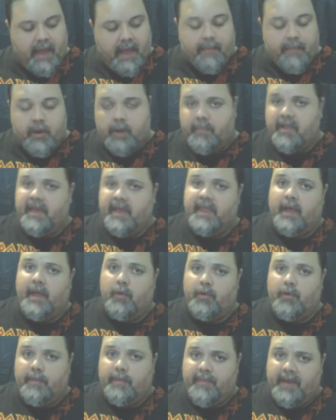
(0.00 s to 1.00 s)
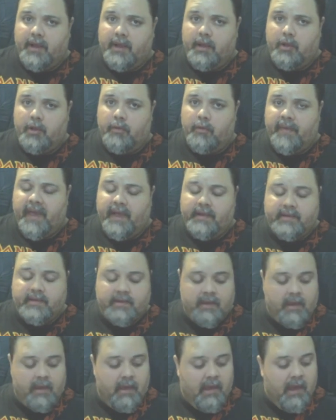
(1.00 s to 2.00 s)
I'm going to play that with the piccolo bass,
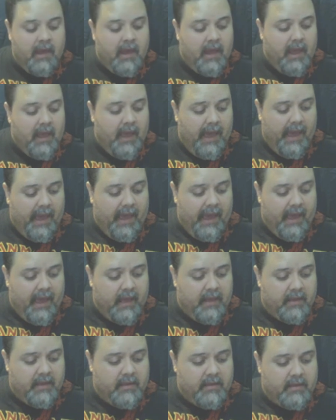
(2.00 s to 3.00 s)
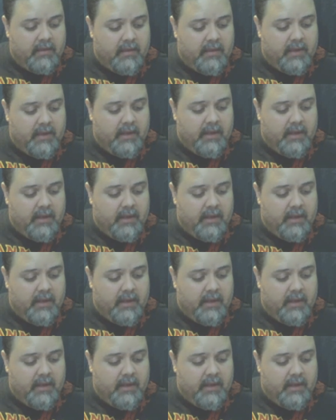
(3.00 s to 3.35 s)
and